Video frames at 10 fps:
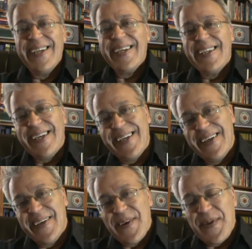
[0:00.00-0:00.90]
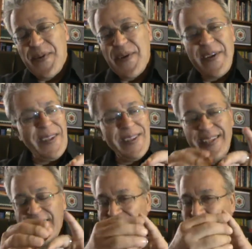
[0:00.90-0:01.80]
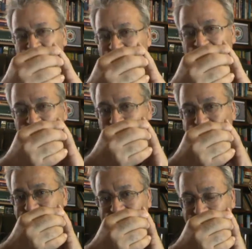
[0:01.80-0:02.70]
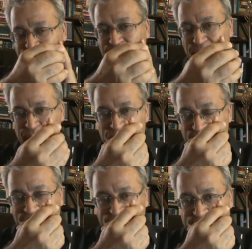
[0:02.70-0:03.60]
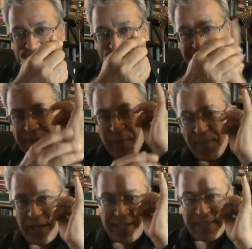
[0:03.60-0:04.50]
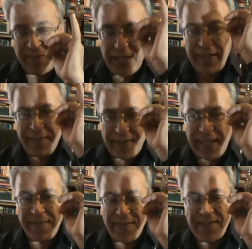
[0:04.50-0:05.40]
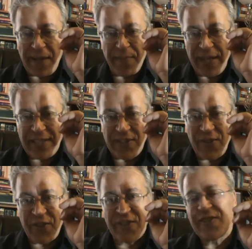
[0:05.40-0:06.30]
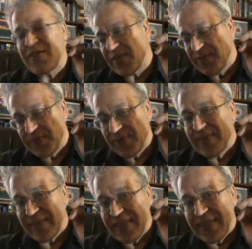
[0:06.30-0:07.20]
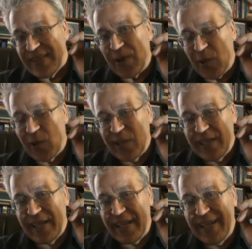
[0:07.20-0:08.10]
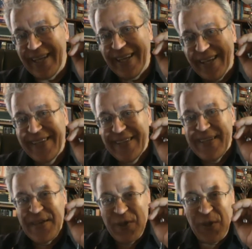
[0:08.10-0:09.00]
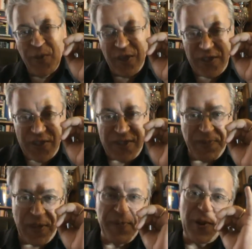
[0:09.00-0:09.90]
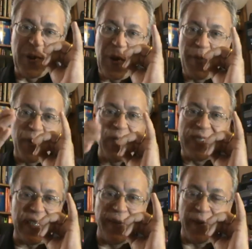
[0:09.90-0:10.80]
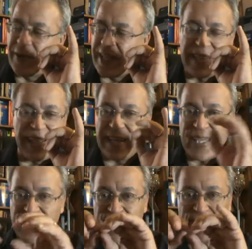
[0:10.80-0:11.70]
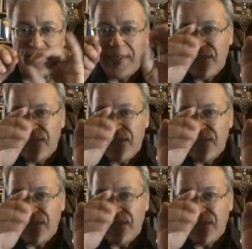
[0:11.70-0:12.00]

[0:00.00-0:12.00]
the benefit they male get from positive benefit having some messengers. All the worst people who oppose them already negative.